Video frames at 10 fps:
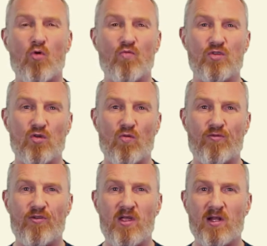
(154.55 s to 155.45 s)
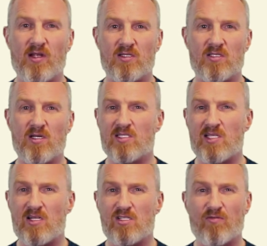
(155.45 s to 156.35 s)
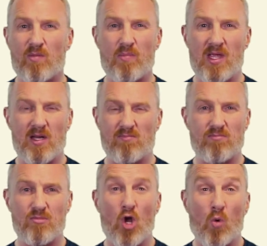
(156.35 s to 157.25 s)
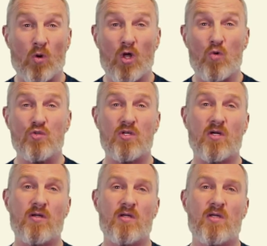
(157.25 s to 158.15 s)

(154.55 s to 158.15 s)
unresolved feelings and a sense of there being no closure.